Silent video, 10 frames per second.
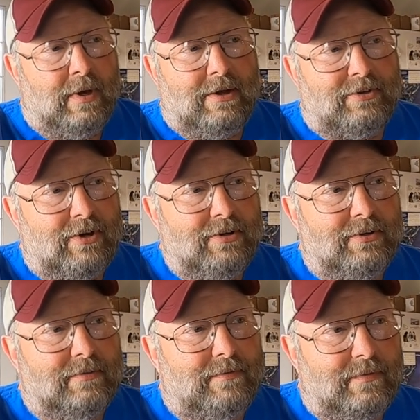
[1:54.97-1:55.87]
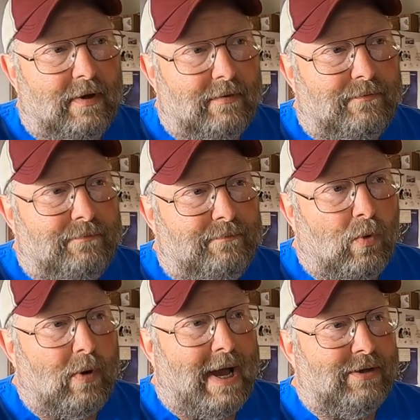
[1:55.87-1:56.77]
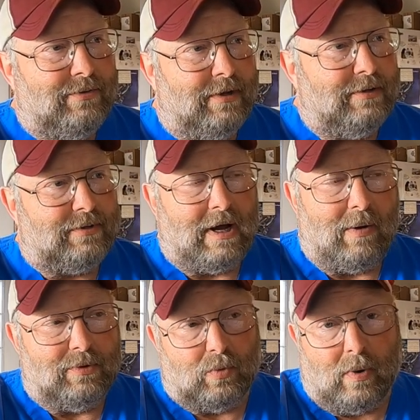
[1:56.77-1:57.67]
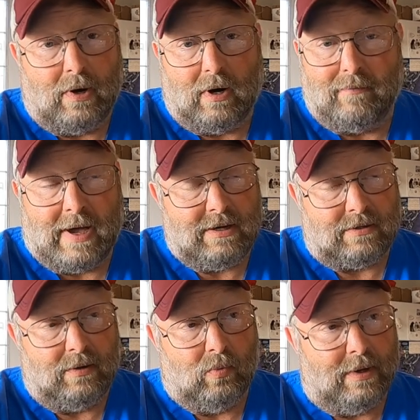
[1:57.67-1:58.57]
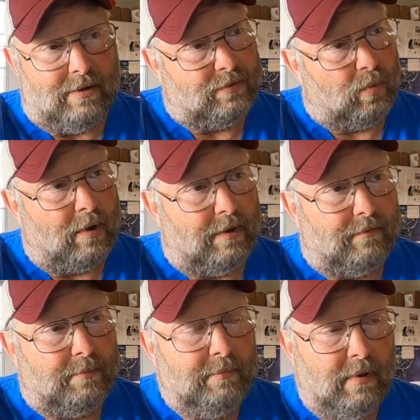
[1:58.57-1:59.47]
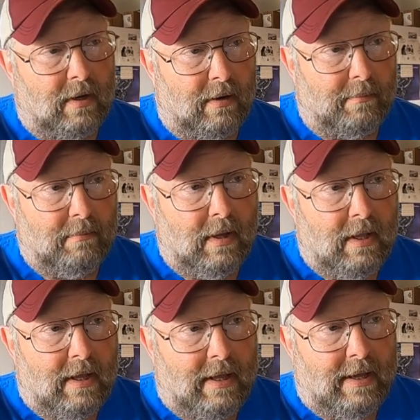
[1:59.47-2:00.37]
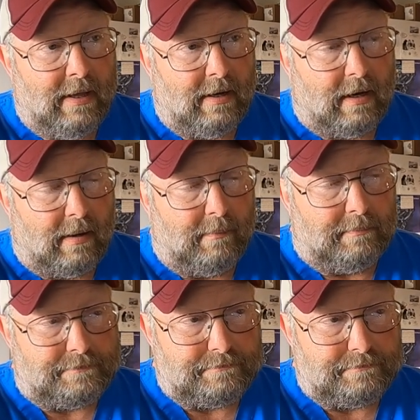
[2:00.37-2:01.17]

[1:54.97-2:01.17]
we had a series of uh, four accidents that I was aware of. I actually witnessed one of them, um, and uh,